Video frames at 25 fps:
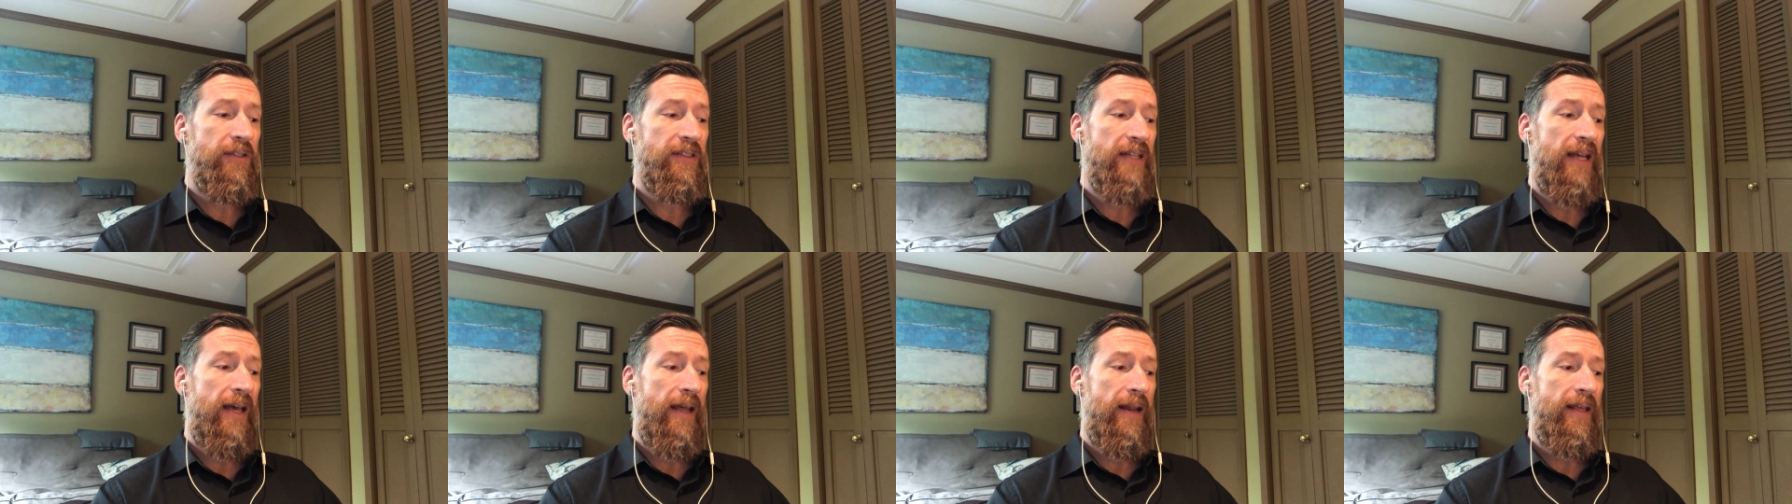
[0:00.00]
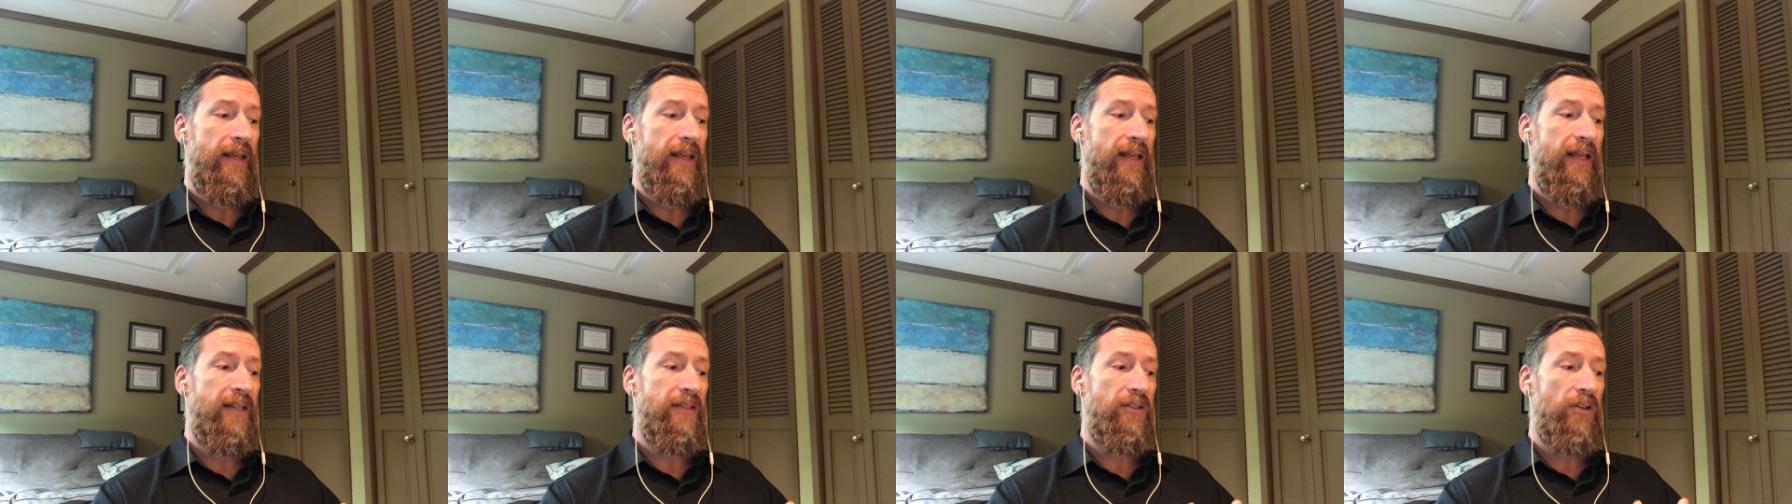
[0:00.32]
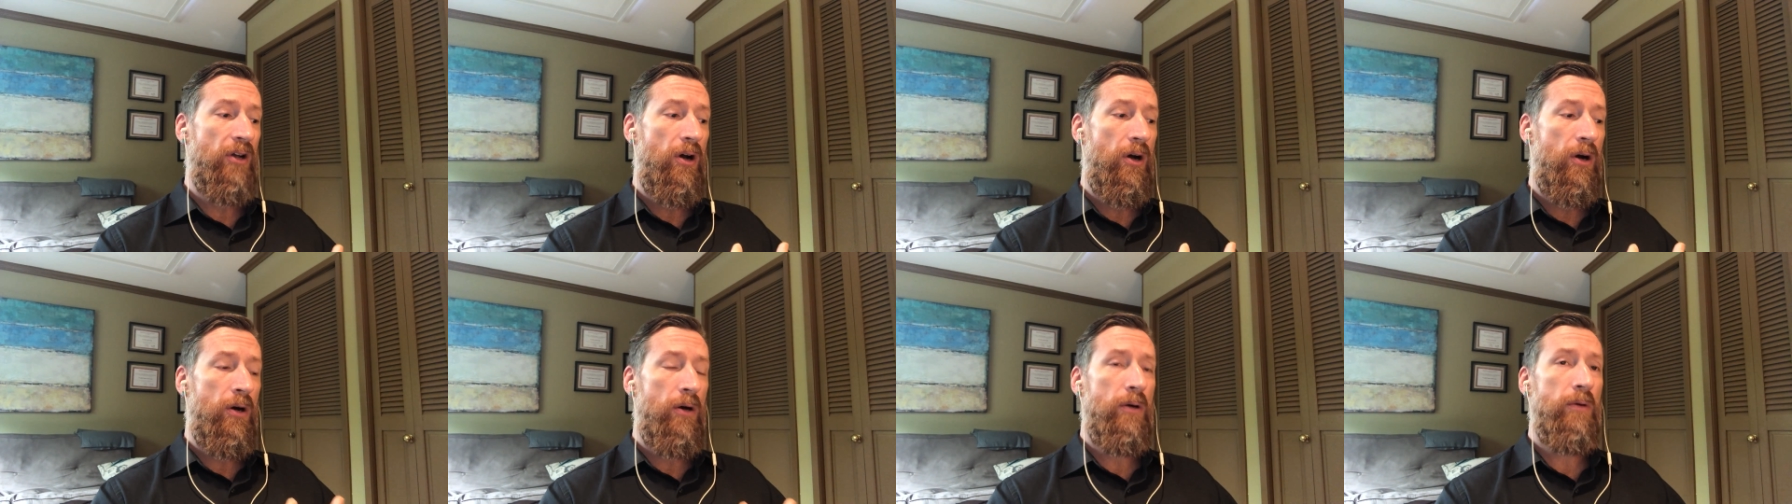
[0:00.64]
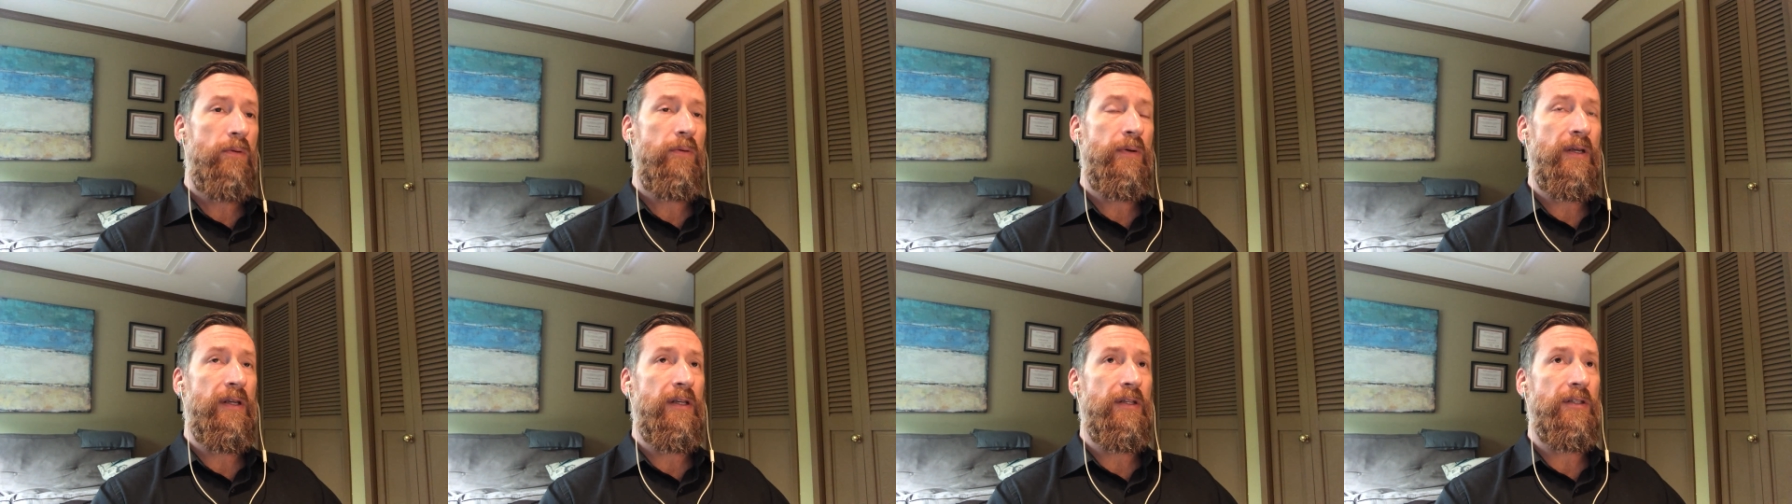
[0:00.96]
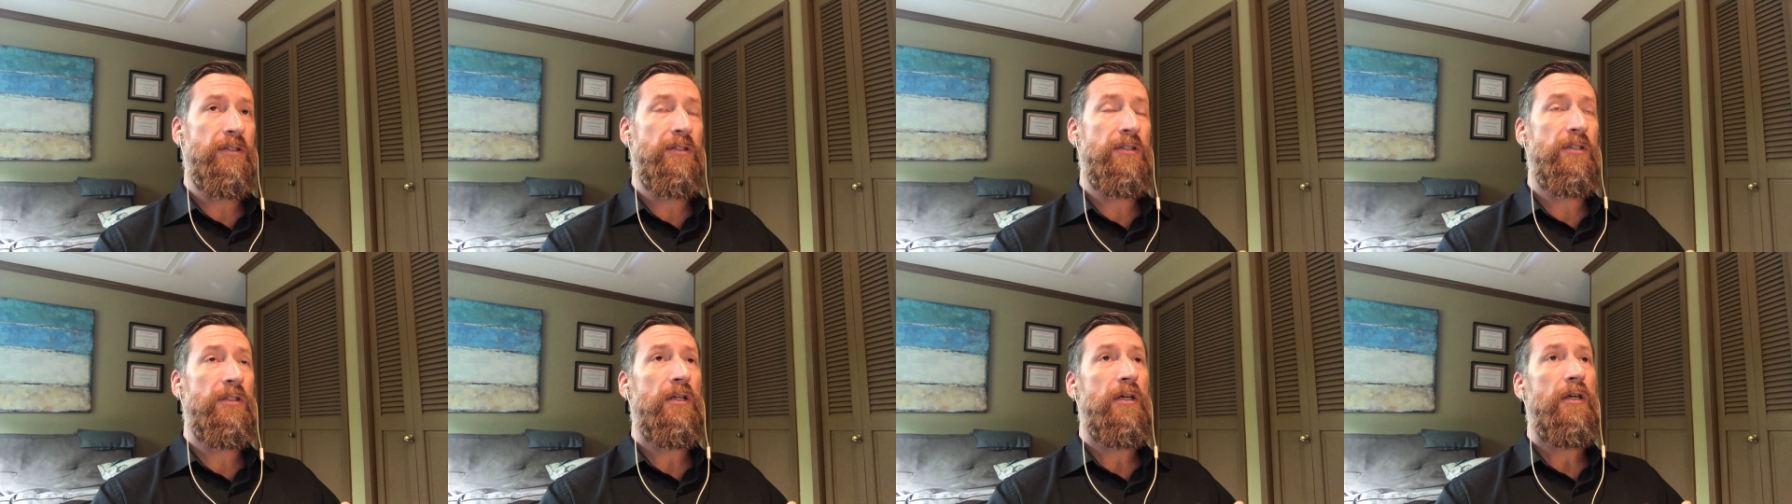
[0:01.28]
static. It's
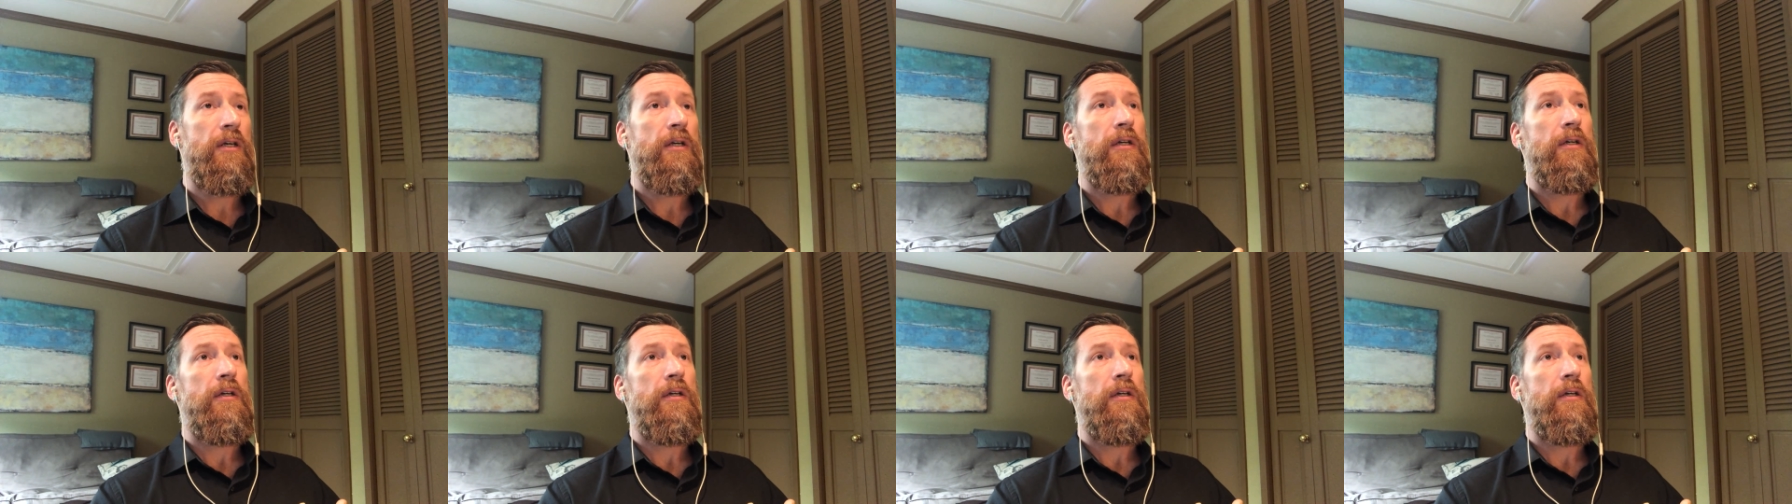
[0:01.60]
always